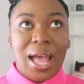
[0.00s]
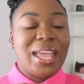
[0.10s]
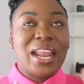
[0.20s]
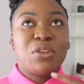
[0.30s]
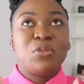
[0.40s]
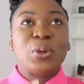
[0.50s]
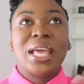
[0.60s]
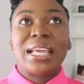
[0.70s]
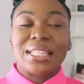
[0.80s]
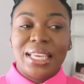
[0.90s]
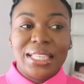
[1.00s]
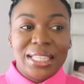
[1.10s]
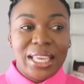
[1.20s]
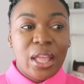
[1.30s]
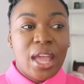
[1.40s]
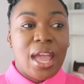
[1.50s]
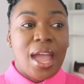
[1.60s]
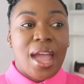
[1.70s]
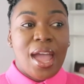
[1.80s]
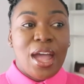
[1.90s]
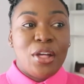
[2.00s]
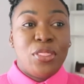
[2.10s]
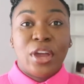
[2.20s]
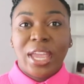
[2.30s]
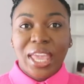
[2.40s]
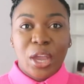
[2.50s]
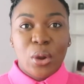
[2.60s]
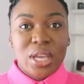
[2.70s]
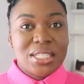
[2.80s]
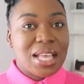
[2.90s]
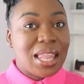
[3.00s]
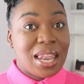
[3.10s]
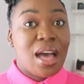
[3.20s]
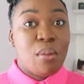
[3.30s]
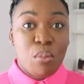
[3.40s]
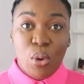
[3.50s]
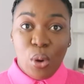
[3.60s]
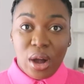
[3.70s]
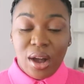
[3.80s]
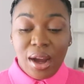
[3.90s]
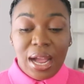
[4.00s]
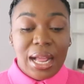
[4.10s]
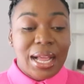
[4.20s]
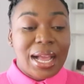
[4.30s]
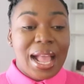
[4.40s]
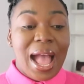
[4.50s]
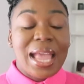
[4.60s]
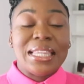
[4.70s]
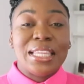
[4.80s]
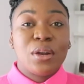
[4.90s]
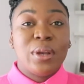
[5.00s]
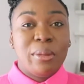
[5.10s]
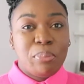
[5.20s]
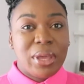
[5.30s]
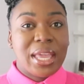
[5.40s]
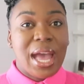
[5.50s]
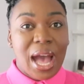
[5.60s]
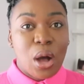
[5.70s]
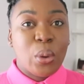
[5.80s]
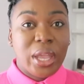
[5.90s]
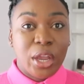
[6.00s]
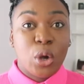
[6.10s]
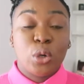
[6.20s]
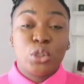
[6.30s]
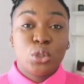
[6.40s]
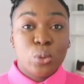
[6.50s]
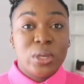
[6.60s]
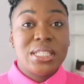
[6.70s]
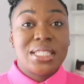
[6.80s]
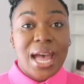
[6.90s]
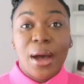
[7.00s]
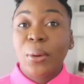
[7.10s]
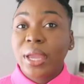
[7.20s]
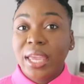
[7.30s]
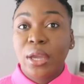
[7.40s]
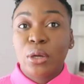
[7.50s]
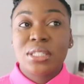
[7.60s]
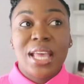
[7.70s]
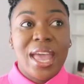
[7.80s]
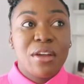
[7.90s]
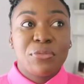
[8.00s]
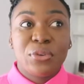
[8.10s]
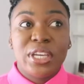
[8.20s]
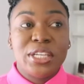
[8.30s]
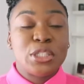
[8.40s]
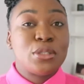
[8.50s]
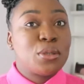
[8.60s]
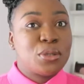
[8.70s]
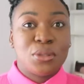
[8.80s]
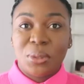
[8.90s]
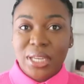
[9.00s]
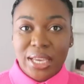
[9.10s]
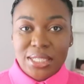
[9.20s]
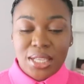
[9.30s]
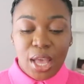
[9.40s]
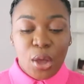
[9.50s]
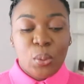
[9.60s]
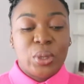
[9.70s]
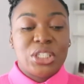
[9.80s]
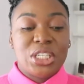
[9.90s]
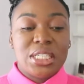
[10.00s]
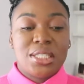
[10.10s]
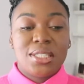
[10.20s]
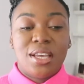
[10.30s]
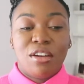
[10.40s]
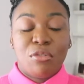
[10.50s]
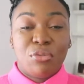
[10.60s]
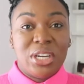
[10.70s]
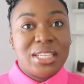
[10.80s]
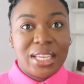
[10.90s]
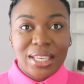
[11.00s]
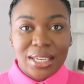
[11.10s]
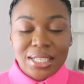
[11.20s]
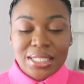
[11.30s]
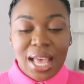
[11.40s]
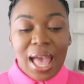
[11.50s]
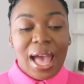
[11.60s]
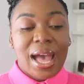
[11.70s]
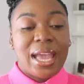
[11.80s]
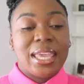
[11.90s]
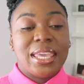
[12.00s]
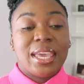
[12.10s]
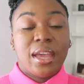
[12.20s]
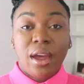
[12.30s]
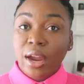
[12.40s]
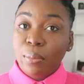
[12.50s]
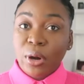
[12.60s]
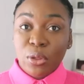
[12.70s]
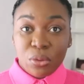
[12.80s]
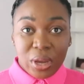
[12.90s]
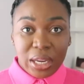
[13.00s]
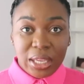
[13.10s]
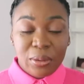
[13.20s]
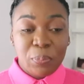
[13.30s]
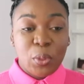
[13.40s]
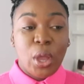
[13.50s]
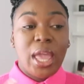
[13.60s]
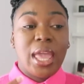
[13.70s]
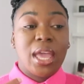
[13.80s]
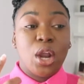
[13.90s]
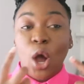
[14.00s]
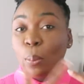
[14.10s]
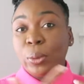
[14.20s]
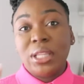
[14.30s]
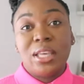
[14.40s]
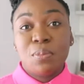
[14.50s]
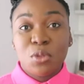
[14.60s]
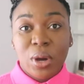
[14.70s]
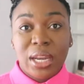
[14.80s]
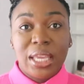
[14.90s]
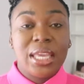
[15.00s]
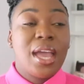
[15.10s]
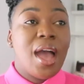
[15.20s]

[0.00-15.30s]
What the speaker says: I feel like lately the hair is a lot more. I literally pick out hair or tweeze out hairs every 2 to 3 days, which is ridiculous. I get eyebrow threading and upper lip threading